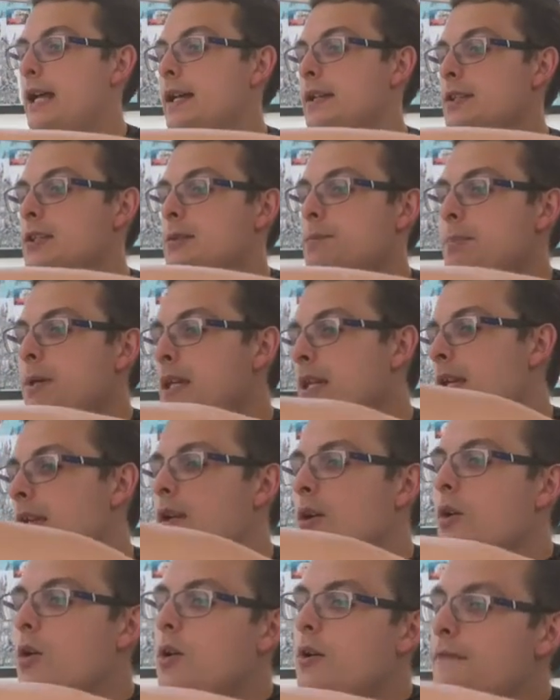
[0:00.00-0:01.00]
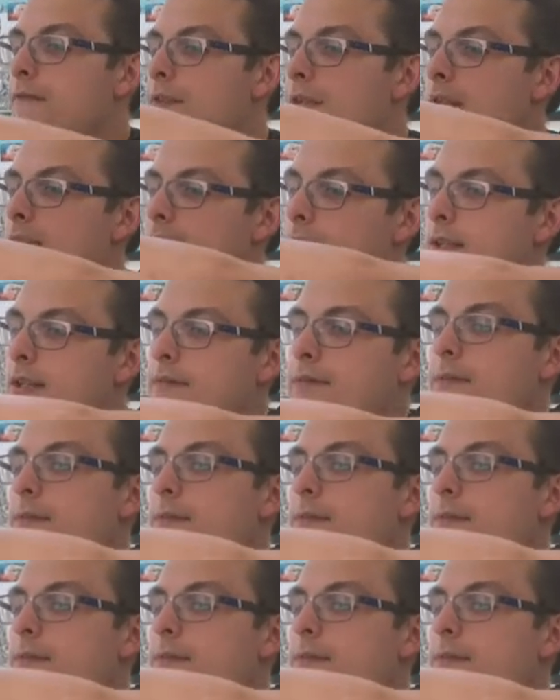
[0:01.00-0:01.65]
Speaking of the other stuff in